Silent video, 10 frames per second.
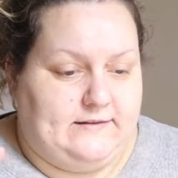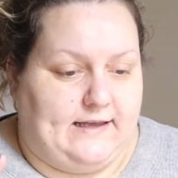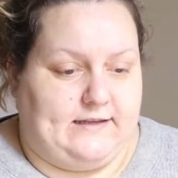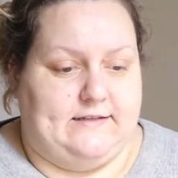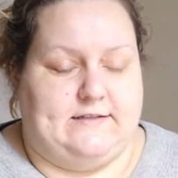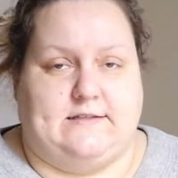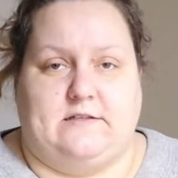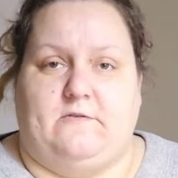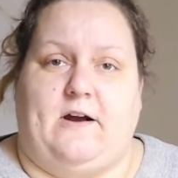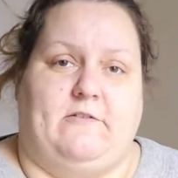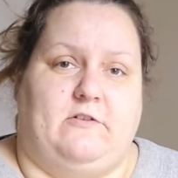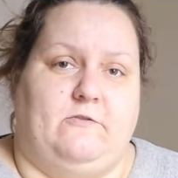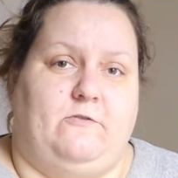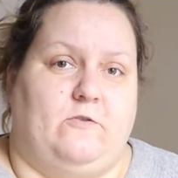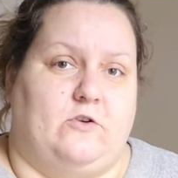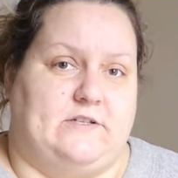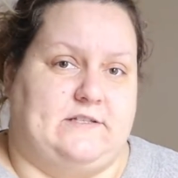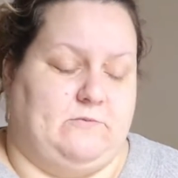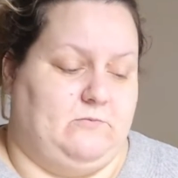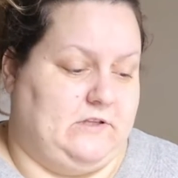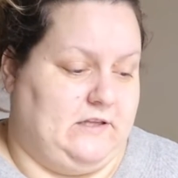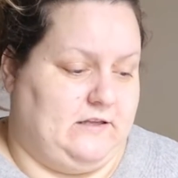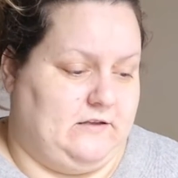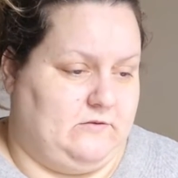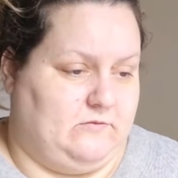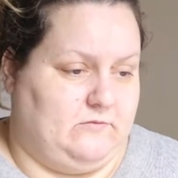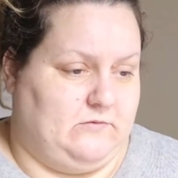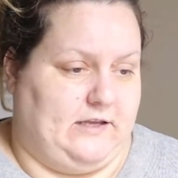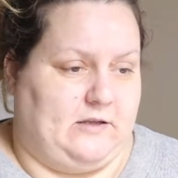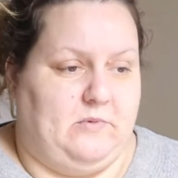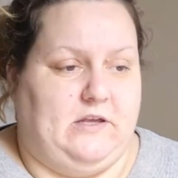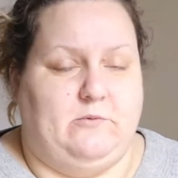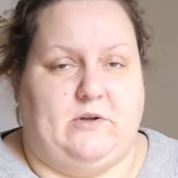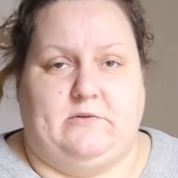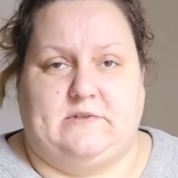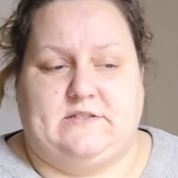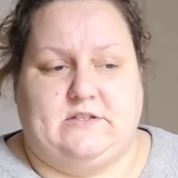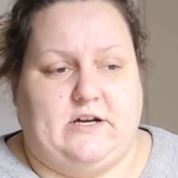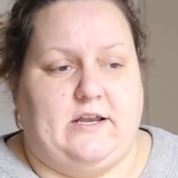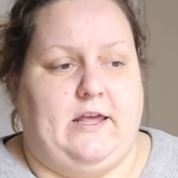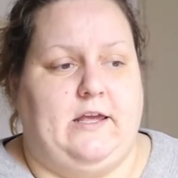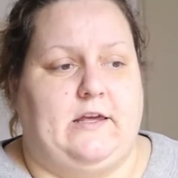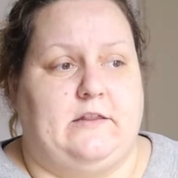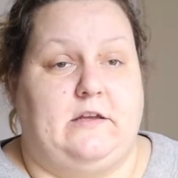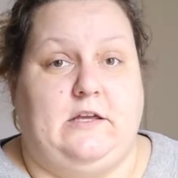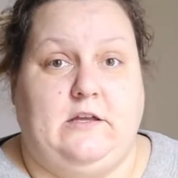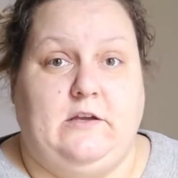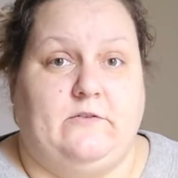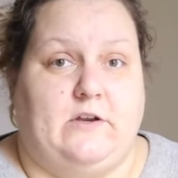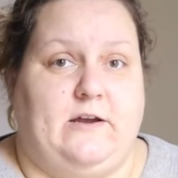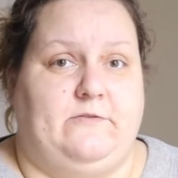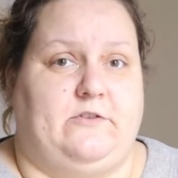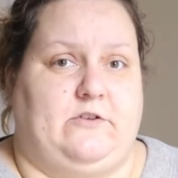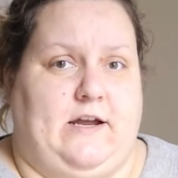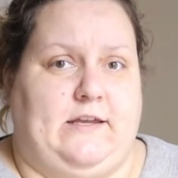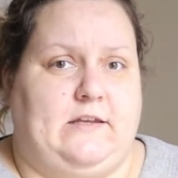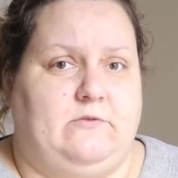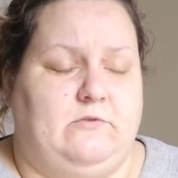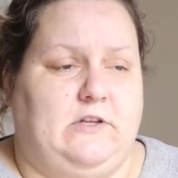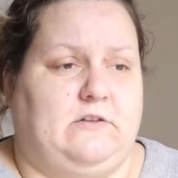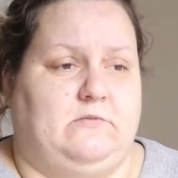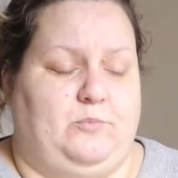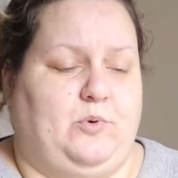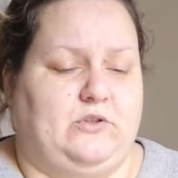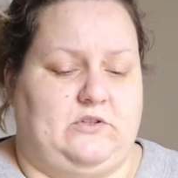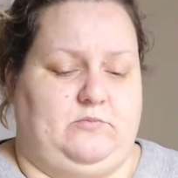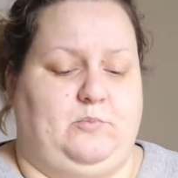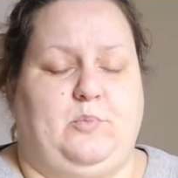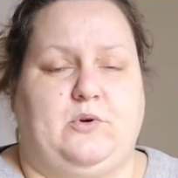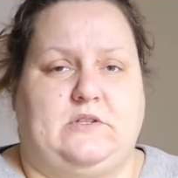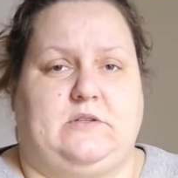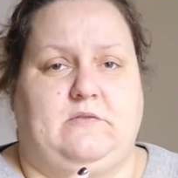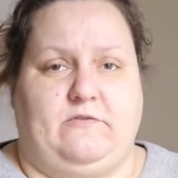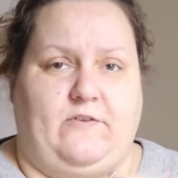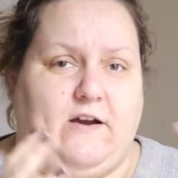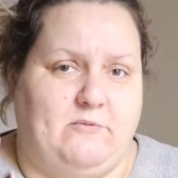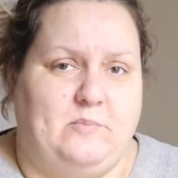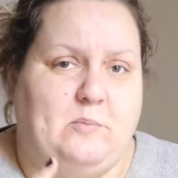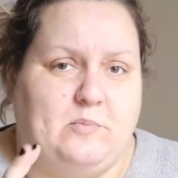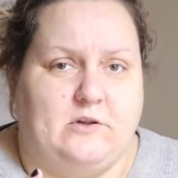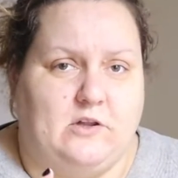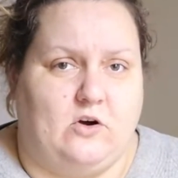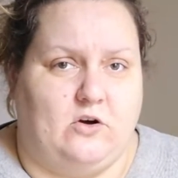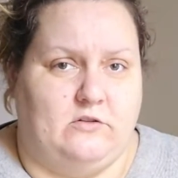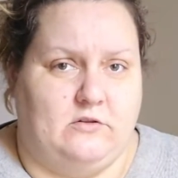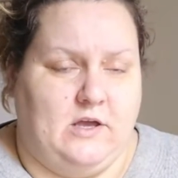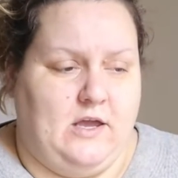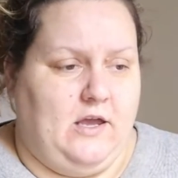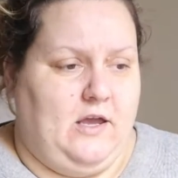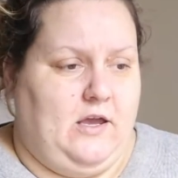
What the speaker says: that is a survival for someone like me when I was starting, and even after. I can put five people on,